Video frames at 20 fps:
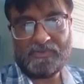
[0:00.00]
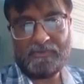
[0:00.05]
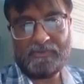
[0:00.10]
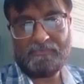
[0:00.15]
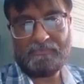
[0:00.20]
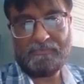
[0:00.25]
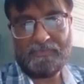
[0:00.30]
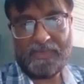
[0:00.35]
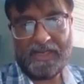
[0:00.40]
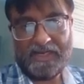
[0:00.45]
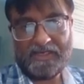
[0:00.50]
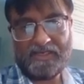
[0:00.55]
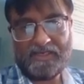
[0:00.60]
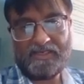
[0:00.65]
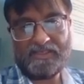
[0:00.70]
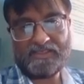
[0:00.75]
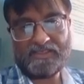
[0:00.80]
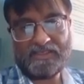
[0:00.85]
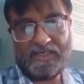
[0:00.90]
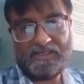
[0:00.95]
the
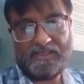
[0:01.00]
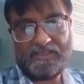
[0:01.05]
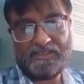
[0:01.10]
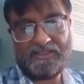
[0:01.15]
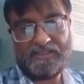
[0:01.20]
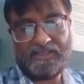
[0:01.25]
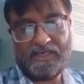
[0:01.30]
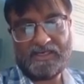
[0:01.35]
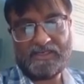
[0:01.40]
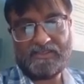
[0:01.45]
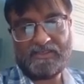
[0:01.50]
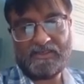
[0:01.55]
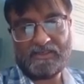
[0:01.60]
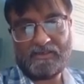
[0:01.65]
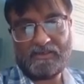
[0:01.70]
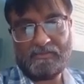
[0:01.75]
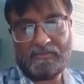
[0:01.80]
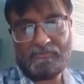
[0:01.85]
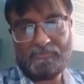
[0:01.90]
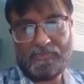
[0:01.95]
panelists can detect the
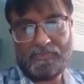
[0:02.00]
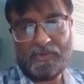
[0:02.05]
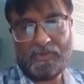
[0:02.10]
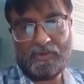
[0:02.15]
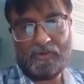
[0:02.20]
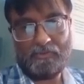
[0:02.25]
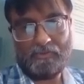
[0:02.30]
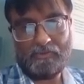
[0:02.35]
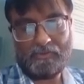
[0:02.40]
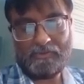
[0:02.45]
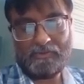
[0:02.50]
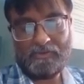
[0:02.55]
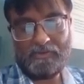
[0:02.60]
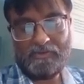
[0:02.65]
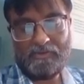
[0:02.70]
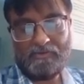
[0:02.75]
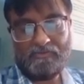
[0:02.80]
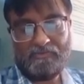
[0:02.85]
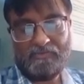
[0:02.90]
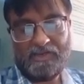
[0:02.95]
compound.
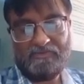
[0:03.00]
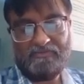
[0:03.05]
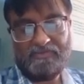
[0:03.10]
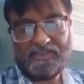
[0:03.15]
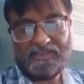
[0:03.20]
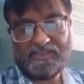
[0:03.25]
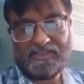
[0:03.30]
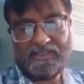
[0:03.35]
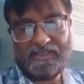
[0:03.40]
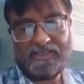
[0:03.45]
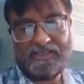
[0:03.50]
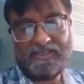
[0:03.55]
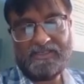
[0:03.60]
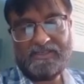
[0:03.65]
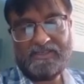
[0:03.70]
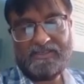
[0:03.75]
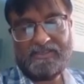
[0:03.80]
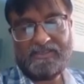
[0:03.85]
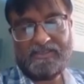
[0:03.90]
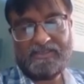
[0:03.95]
When we say
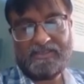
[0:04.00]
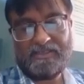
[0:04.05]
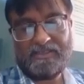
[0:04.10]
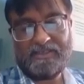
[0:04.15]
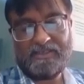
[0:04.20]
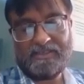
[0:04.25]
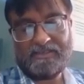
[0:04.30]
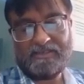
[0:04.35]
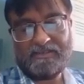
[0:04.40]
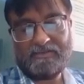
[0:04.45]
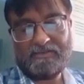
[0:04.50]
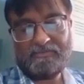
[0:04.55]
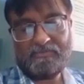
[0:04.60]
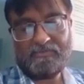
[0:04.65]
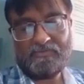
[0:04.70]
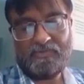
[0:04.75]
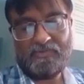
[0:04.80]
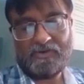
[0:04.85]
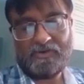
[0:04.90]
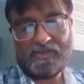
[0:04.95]
uh,
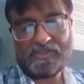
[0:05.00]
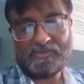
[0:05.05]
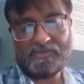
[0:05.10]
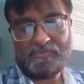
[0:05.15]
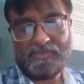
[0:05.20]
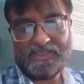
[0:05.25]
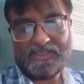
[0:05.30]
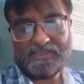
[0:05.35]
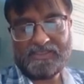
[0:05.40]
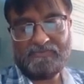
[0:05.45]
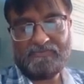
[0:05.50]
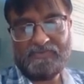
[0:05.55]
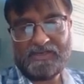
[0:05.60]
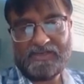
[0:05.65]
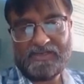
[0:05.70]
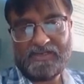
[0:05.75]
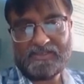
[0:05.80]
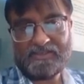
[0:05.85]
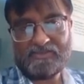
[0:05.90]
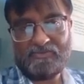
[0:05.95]
for a specific
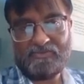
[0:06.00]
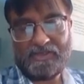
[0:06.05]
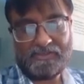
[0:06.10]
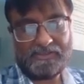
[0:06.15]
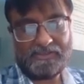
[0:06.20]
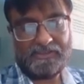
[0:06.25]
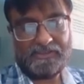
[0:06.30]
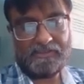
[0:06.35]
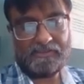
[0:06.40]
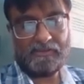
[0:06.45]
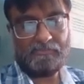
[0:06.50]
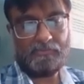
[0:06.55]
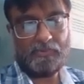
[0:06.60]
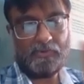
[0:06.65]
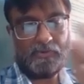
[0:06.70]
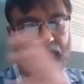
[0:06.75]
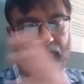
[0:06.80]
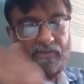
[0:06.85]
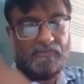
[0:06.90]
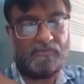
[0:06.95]
XYZ
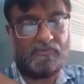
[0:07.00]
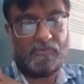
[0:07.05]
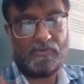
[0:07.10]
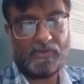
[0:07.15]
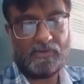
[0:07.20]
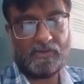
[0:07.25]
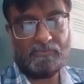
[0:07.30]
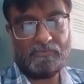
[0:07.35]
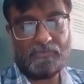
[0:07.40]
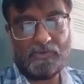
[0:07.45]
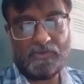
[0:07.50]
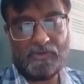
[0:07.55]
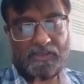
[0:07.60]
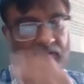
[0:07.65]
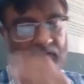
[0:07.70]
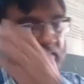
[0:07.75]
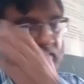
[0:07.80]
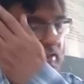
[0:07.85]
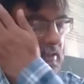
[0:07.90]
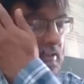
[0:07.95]
component, food
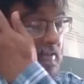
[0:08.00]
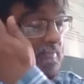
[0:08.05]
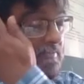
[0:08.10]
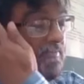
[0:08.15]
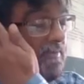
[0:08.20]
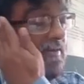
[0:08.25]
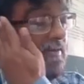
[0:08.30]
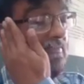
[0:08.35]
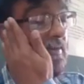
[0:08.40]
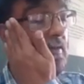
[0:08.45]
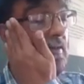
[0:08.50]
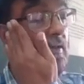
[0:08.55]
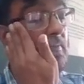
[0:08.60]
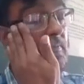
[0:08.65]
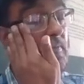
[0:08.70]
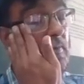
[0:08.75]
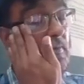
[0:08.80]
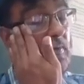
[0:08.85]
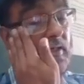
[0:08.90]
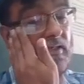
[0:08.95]
component or the flavor
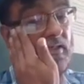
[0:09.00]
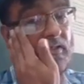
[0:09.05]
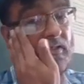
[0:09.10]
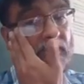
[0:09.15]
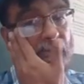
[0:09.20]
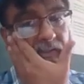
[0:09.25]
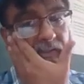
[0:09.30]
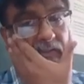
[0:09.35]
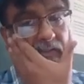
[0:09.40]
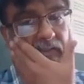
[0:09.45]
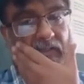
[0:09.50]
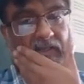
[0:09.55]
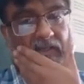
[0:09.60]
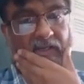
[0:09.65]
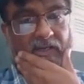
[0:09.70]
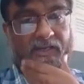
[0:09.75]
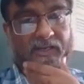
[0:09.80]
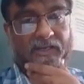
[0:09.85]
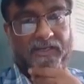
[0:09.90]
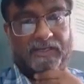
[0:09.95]
component,
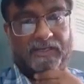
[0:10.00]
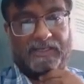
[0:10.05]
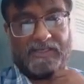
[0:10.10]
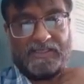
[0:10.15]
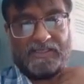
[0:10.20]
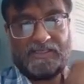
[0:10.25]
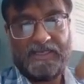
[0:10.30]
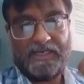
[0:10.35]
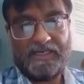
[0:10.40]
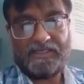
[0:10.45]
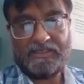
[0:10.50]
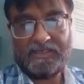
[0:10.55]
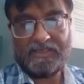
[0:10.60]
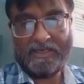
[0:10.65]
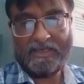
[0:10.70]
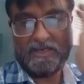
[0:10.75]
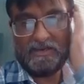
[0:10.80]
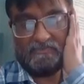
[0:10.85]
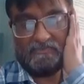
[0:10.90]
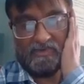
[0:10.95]
uh, that
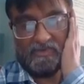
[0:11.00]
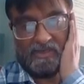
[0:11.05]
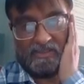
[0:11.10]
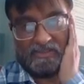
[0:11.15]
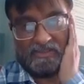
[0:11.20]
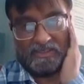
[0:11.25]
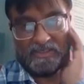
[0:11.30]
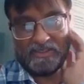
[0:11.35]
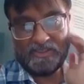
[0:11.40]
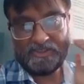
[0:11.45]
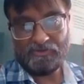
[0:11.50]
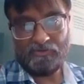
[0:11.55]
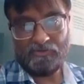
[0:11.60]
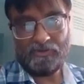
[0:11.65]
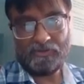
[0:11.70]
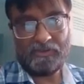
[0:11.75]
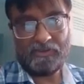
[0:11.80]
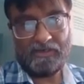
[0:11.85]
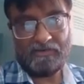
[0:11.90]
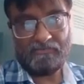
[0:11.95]
have a
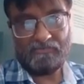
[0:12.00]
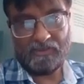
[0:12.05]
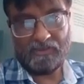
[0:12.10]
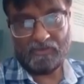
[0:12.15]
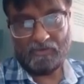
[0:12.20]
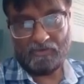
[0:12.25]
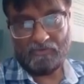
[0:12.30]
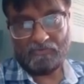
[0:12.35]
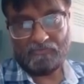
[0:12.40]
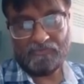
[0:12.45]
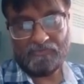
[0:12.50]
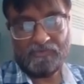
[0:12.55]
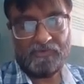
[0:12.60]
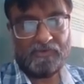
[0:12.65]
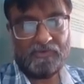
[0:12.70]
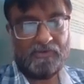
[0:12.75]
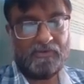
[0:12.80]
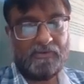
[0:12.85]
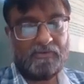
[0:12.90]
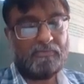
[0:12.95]
threshold level of
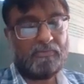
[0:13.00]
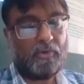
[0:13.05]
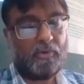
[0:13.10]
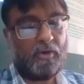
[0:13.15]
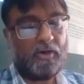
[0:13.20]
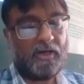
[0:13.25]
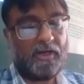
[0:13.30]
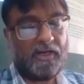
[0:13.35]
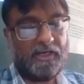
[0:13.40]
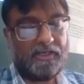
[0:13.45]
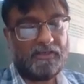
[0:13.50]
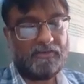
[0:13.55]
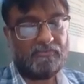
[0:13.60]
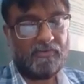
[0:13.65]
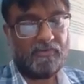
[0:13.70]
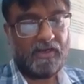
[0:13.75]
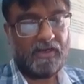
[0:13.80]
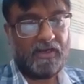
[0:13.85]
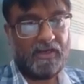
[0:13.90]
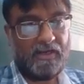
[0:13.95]

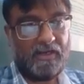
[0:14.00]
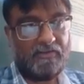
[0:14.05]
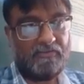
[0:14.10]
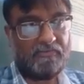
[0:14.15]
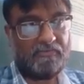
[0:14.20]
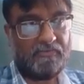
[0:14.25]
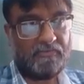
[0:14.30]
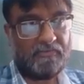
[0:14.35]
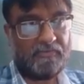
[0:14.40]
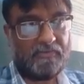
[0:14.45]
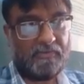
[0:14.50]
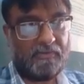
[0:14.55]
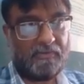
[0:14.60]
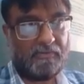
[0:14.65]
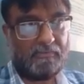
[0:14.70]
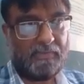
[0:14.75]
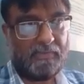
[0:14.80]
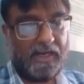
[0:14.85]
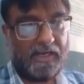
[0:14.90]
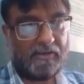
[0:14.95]
0.5
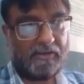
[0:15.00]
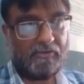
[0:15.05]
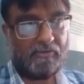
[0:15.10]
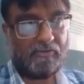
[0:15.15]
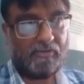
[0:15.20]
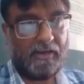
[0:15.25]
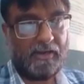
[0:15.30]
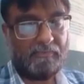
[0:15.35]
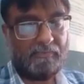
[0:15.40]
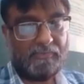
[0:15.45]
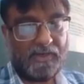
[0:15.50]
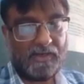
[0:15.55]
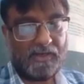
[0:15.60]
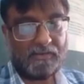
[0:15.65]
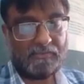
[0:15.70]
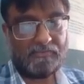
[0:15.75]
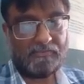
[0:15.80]
microgram per